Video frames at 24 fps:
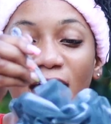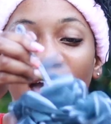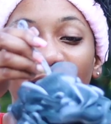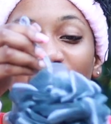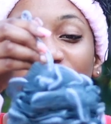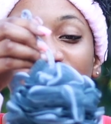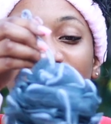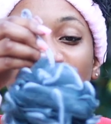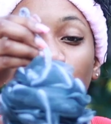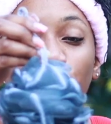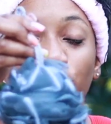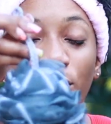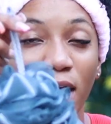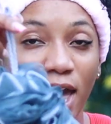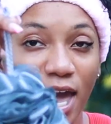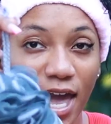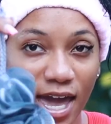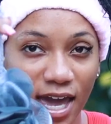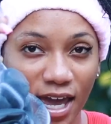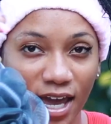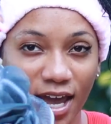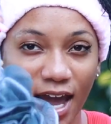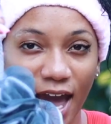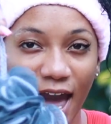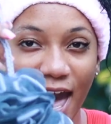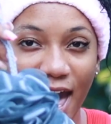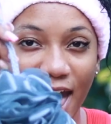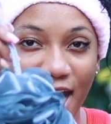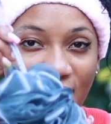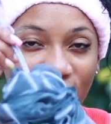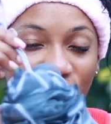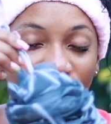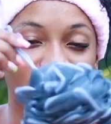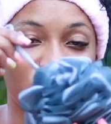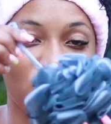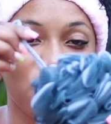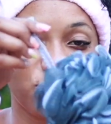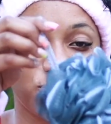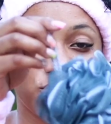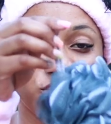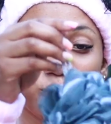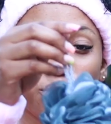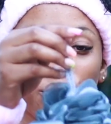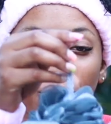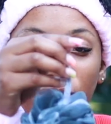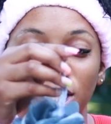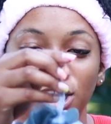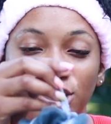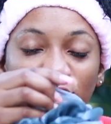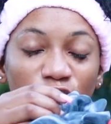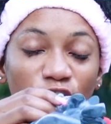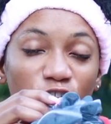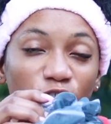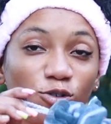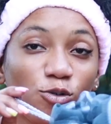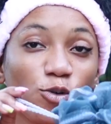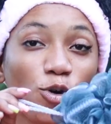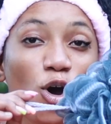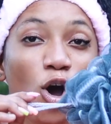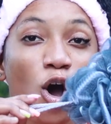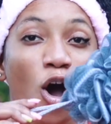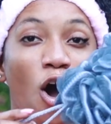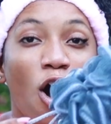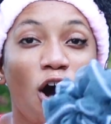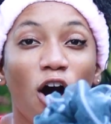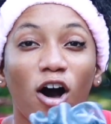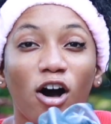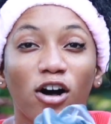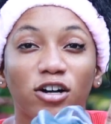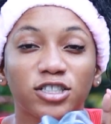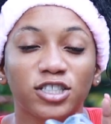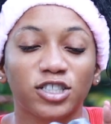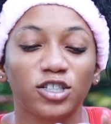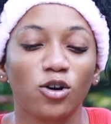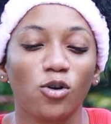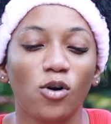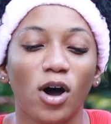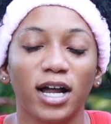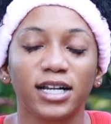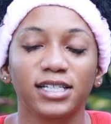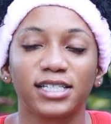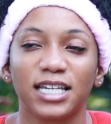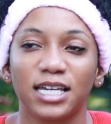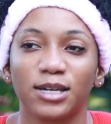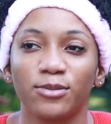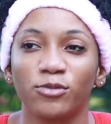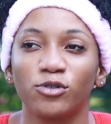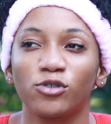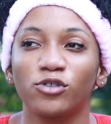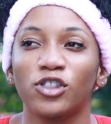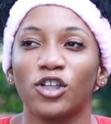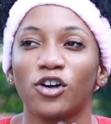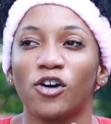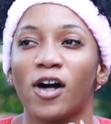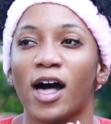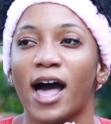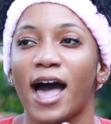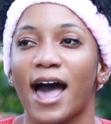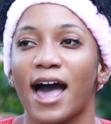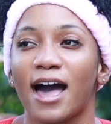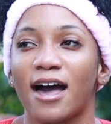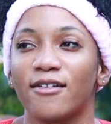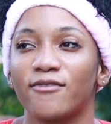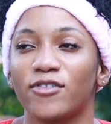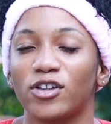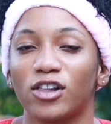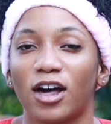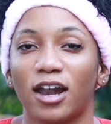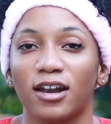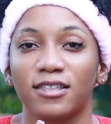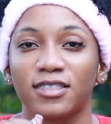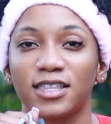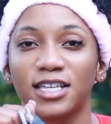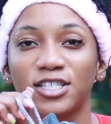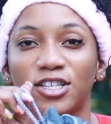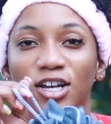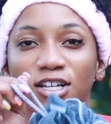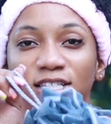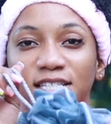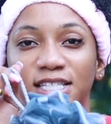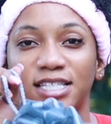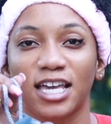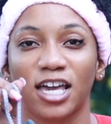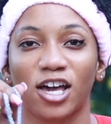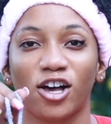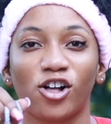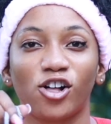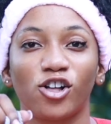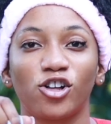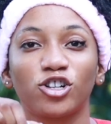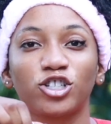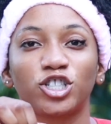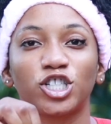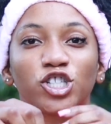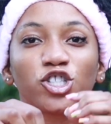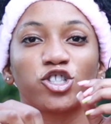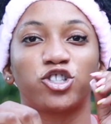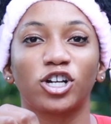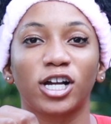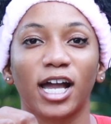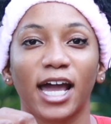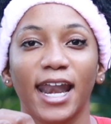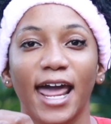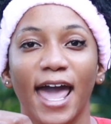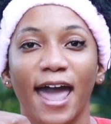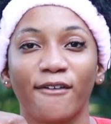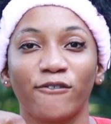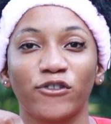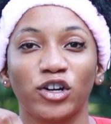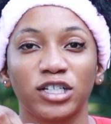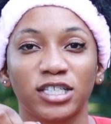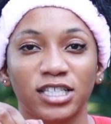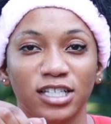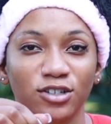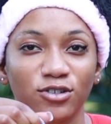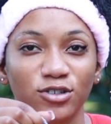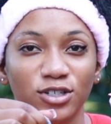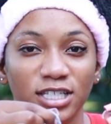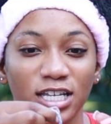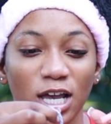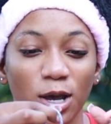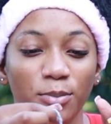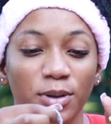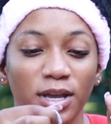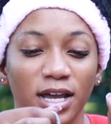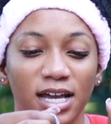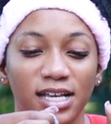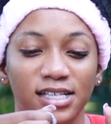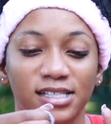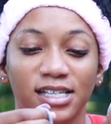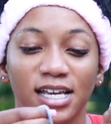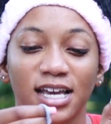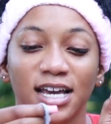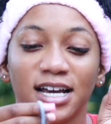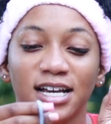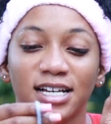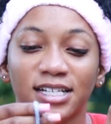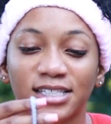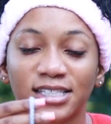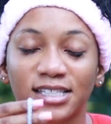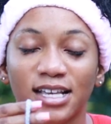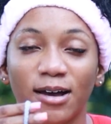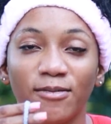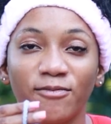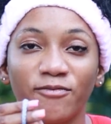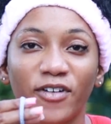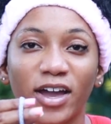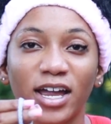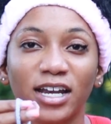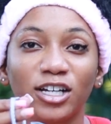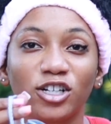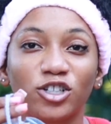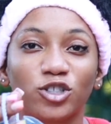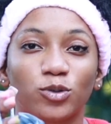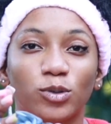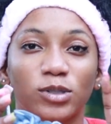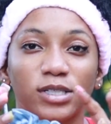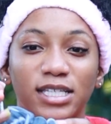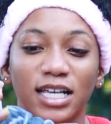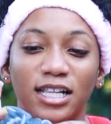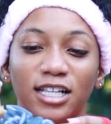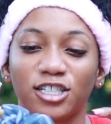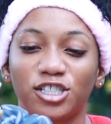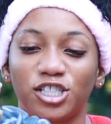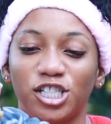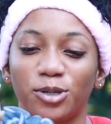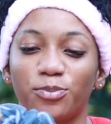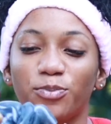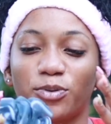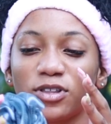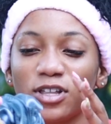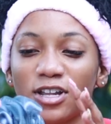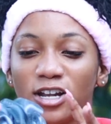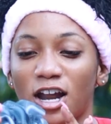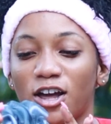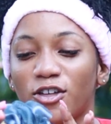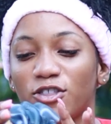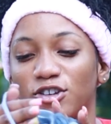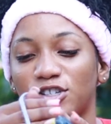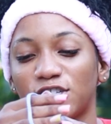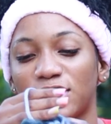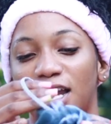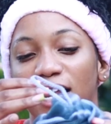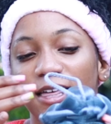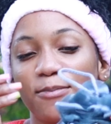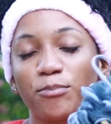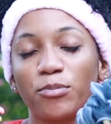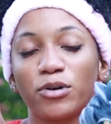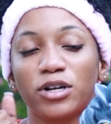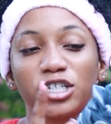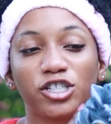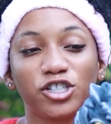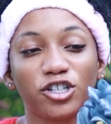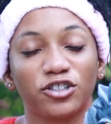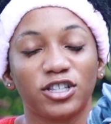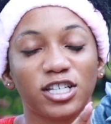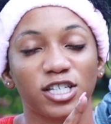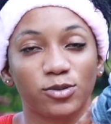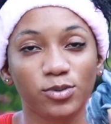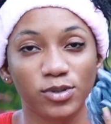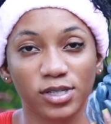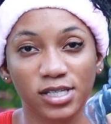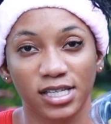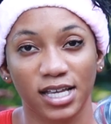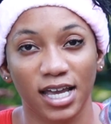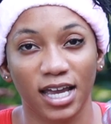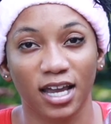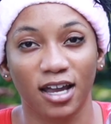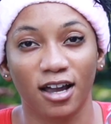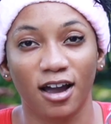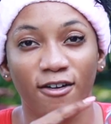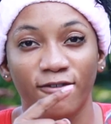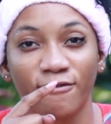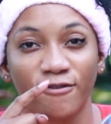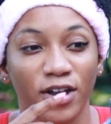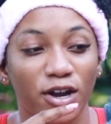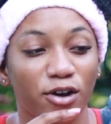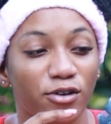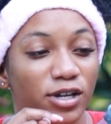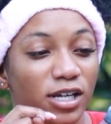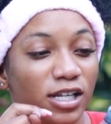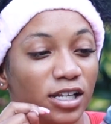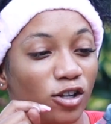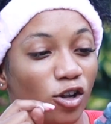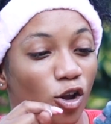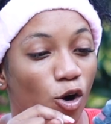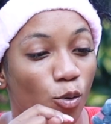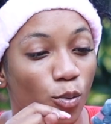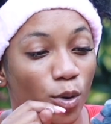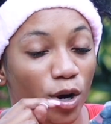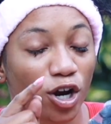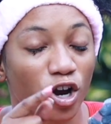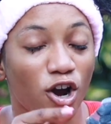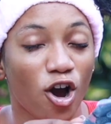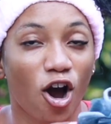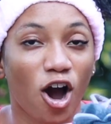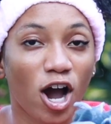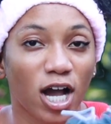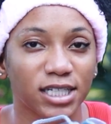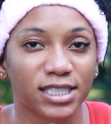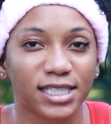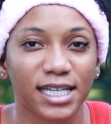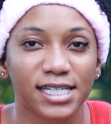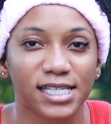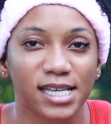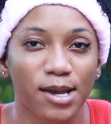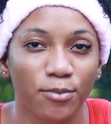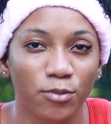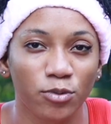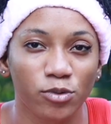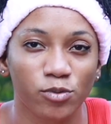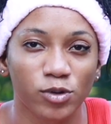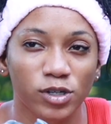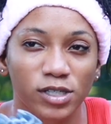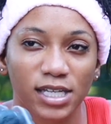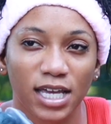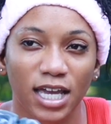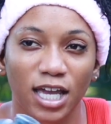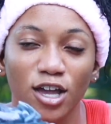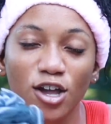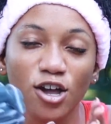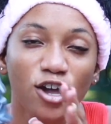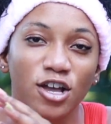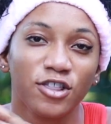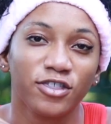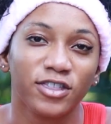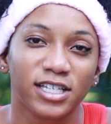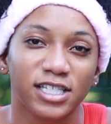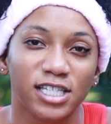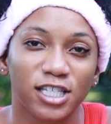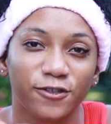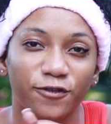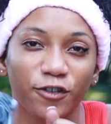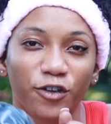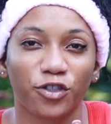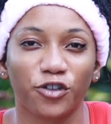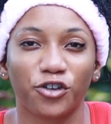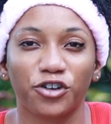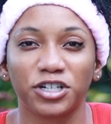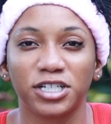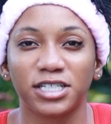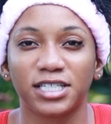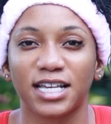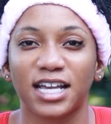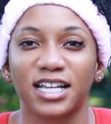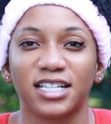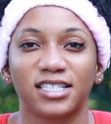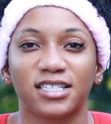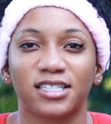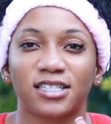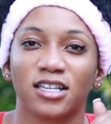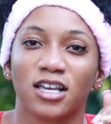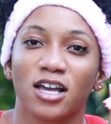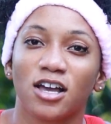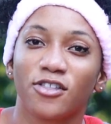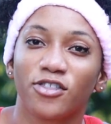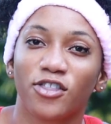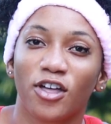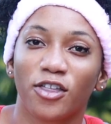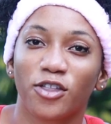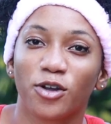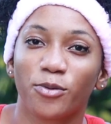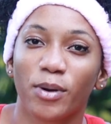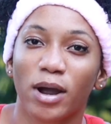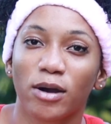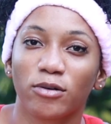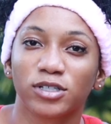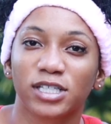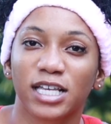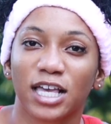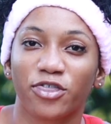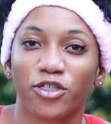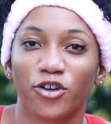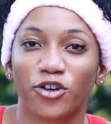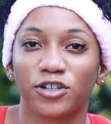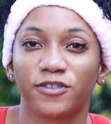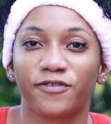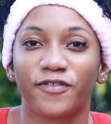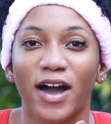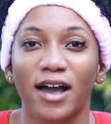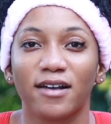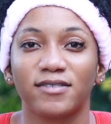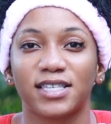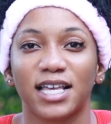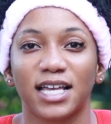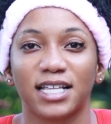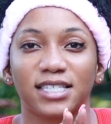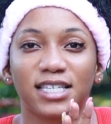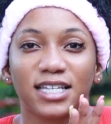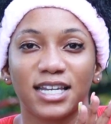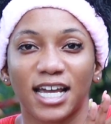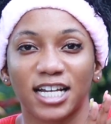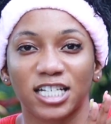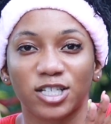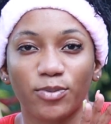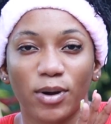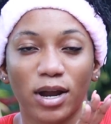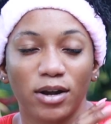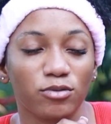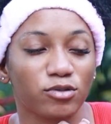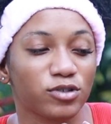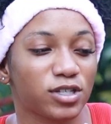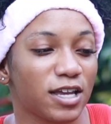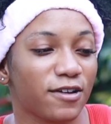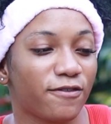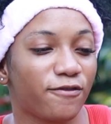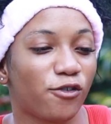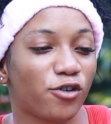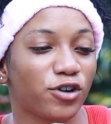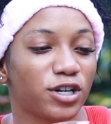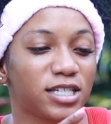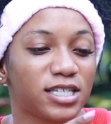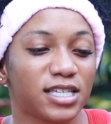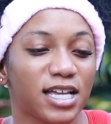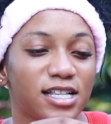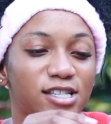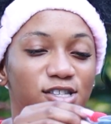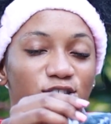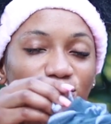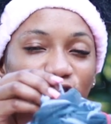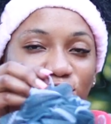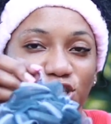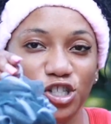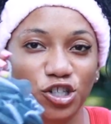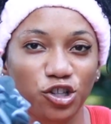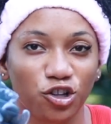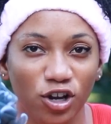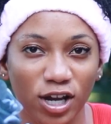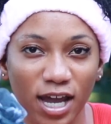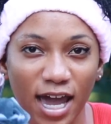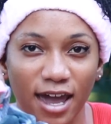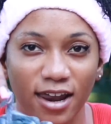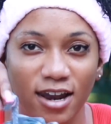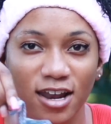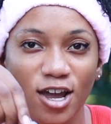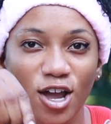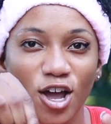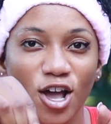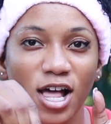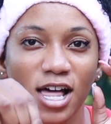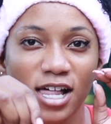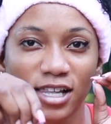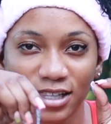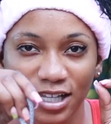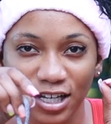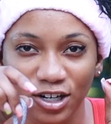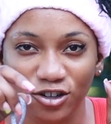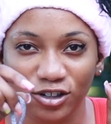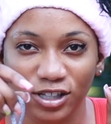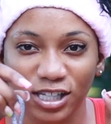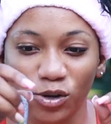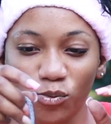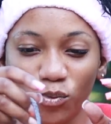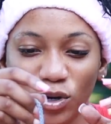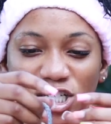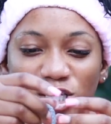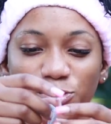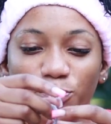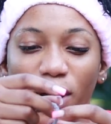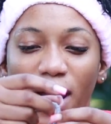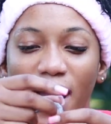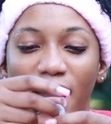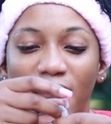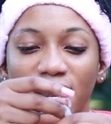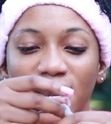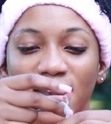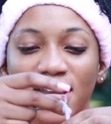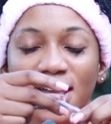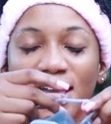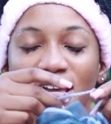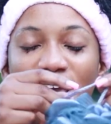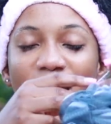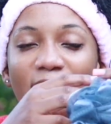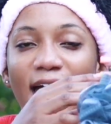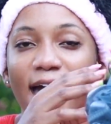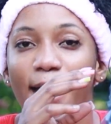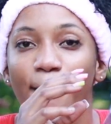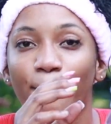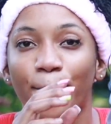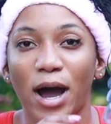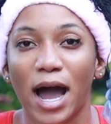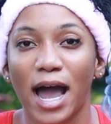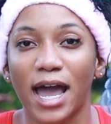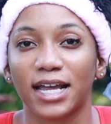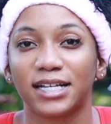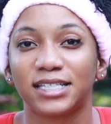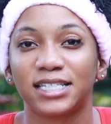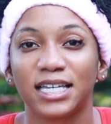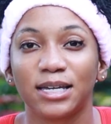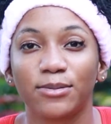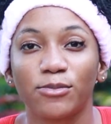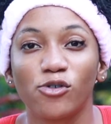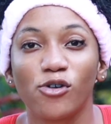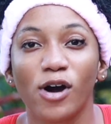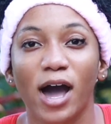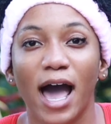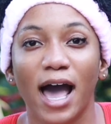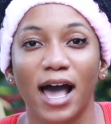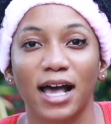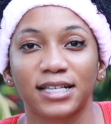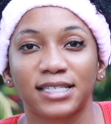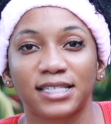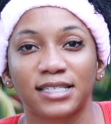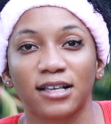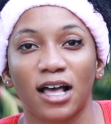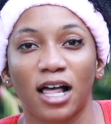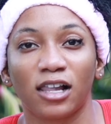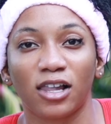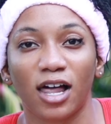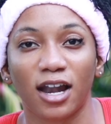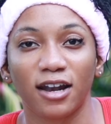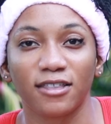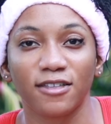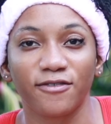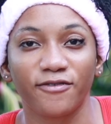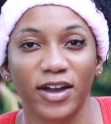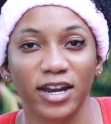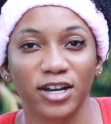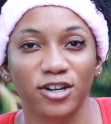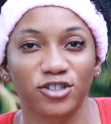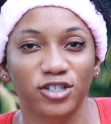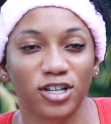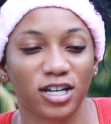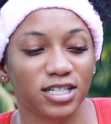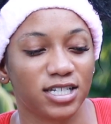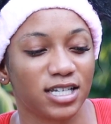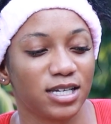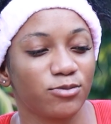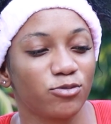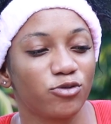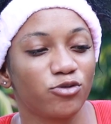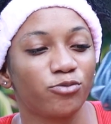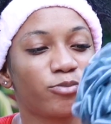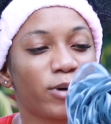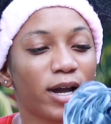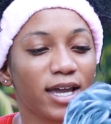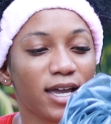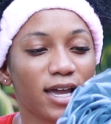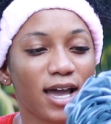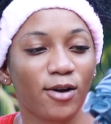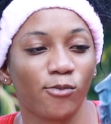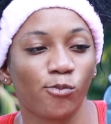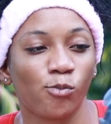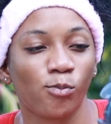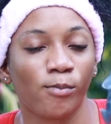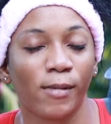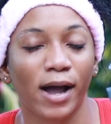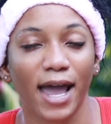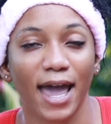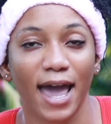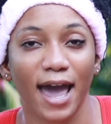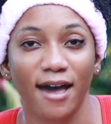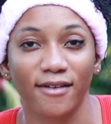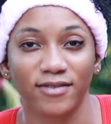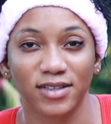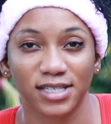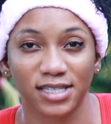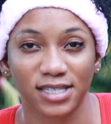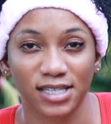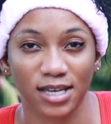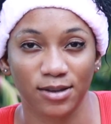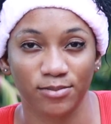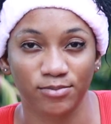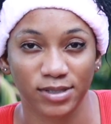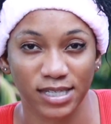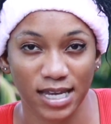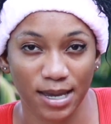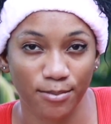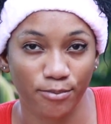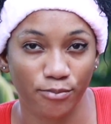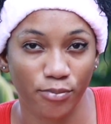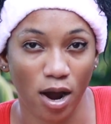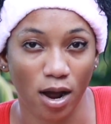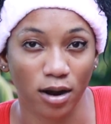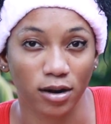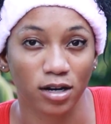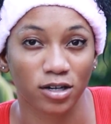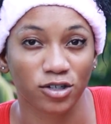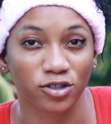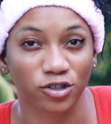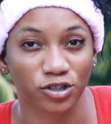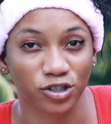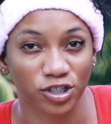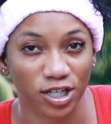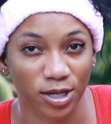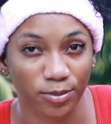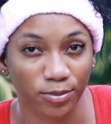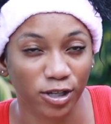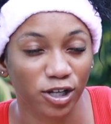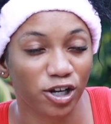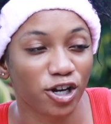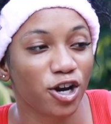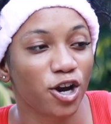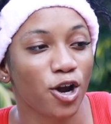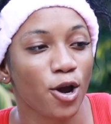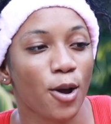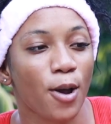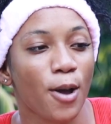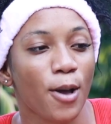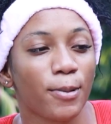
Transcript: it's big and the color is pretty too. Also on Temu, they'll have a lot of these on sale. Just look at every single sale because some vendors will sell it cheaper than others. And I'm pretty sure this was like a very lower cost. Like some will say this is for 30 cents. The other brand will say 35 cents. The next brand will say 40 cents. So just look at literally which brand and buy it. Temu has a lot of the vendors on Temu might might have the same product or similar.